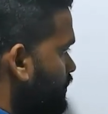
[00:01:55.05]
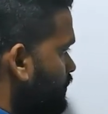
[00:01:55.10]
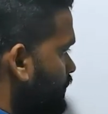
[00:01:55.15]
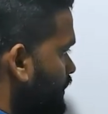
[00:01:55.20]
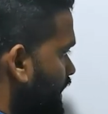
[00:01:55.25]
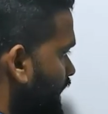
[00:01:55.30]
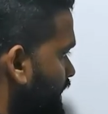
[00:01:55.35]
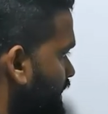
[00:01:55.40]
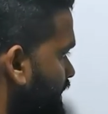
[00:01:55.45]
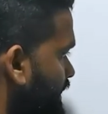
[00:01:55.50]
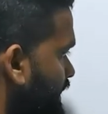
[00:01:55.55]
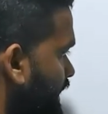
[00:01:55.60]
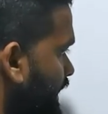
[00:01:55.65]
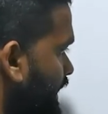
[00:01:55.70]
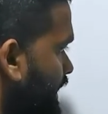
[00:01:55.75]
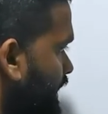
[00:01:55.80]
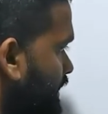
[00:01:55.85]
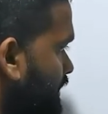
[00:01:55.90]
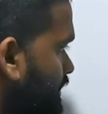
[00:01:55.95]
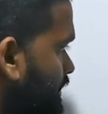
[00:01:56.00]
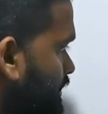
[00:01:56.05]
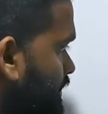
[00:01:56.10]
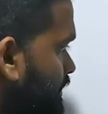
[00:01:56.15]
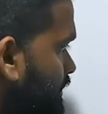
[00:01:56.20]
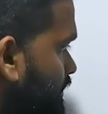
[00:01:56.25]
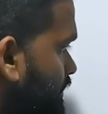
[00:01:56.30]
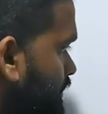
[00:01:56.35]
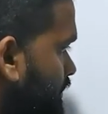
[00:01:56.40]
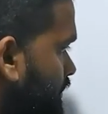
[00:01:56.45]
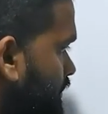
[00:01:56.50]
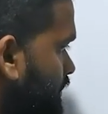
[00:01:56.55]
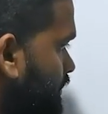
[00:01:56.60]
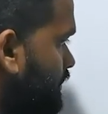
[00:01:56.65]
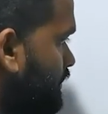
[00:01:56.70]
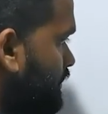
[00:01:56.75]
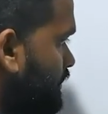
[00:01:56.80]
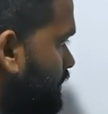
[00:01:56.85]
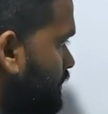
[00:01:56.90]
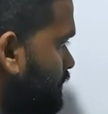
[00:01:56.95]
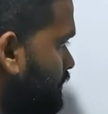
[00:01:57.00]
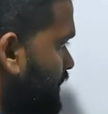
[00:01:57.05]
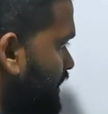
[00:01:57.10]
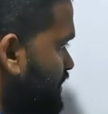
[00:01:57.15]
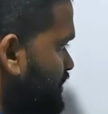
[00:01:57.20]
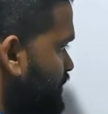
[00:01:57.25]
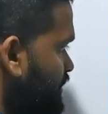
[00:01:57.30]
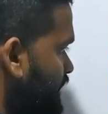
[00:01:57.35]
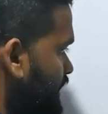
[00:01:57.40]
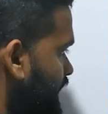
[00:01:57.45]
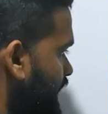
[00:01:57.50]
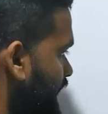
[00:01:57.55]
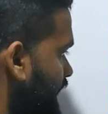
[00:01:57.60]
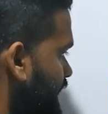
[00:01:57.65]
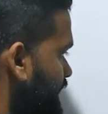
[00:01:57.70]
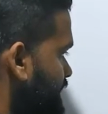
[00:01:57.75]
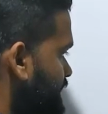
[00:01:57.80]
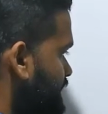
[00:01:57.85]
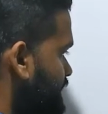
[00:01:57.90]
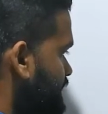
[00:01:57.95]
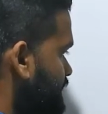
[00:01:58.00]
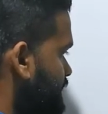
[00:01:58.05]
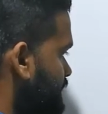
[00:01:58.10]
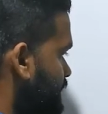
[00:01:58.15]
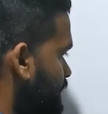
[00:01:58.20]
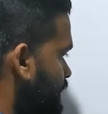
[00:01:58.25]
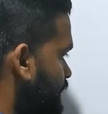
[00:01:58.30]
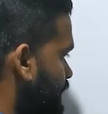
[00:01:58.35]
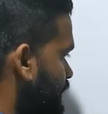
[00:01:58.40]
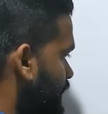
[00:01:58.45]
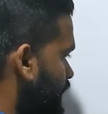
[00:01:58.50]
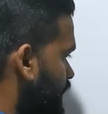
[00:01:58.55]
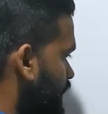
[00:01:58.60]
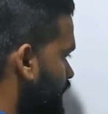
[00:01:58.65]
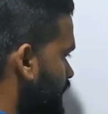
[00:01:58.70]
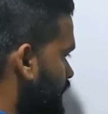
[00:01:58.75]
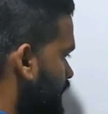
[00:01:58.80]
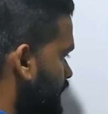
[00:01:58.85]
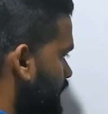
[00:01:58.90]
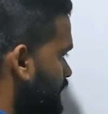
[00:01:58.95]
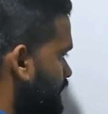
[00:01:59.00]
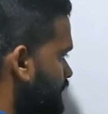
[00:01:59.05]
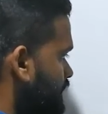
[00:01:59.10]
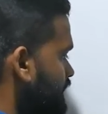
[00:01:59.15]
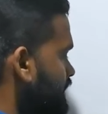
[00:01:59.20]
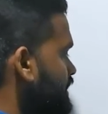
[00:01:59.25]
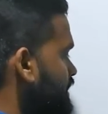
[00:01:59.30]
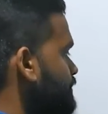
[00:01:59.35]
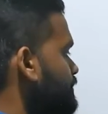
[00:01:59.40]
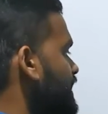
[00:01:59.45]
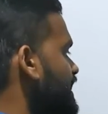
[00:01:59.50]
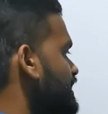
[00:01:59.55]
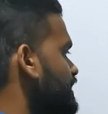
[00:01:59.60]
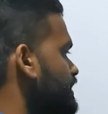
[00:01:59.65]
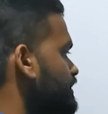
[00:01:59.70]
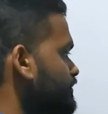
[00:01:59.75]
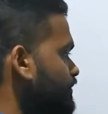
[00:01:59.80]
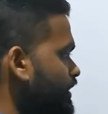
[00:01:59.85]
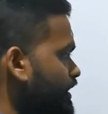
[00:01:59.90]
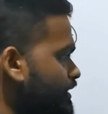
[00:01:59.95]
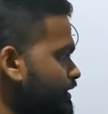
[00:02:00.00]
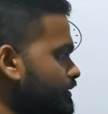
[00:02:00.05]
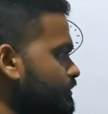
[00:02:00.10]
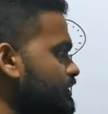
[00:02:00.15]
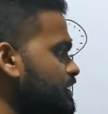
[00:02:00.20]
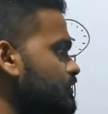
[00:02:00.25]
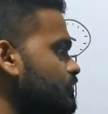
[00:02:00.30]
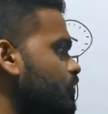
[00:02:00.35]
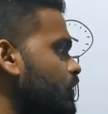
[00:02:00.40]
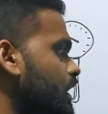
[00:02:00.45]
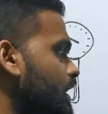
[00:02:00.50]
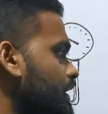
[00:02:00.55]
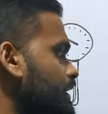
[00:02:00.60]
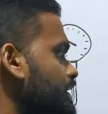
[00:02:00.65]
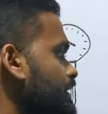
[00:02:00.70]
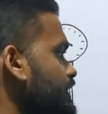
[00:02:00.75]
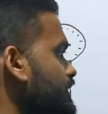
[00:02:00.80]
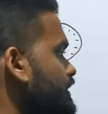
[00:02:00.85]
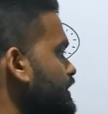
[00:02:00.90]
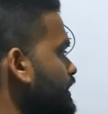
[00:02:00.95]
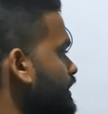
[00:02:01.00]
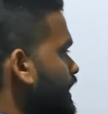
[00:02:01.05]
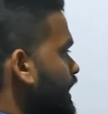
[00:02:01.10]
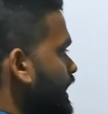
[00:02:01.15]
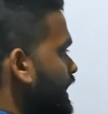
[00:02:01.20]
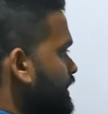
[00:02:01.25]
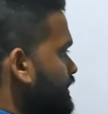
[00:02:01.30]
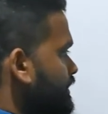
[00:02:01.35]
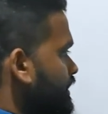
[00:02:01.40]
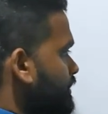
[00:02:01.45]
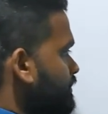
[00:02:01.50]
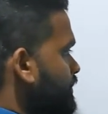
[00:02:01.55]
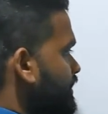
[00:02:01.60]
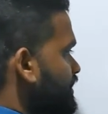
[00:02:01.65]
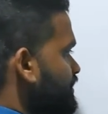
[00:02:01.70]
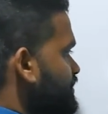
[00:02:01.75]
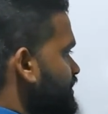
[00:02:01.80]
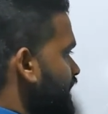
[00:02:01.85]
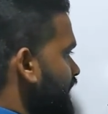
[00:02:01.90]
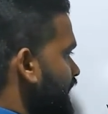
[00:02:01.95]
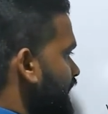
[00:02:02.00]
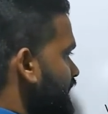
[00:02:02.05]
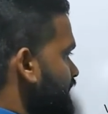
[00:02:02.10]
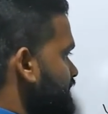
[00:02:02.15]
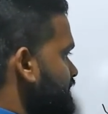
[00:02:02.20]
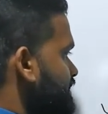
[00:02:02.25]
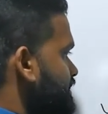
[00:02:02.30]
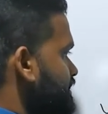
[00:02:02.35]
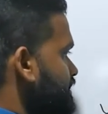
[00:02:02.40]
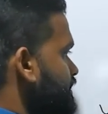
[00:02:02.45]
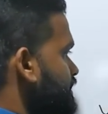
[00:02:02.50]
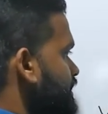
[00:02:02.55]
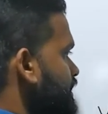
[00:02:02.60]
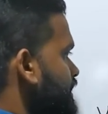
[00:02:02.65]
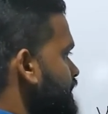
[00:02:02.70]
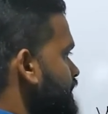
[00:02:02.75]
we can take pressure as the dependent variable y and temperature as